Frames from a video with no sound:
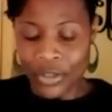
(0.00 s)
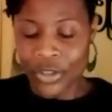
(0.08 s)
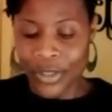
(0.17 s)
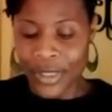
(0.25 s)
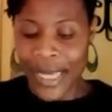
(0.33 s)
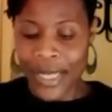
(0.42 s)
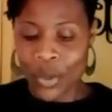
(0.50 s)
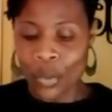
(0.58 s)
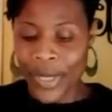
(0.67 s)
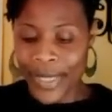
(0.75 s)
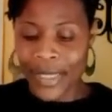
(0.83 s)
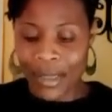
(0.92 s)
just to kind
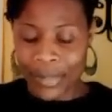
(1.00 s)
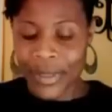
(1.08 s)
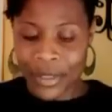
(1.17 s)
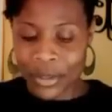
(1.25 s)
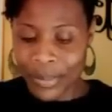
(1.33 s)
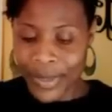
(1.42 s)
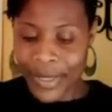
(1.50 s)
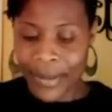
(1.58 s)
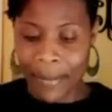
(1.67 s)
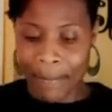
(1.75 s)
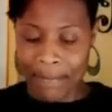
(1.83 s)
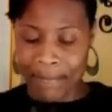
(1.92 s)
of wake it up a little
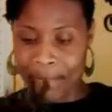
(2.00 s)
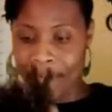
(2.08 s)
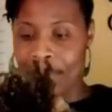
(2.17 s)
bit.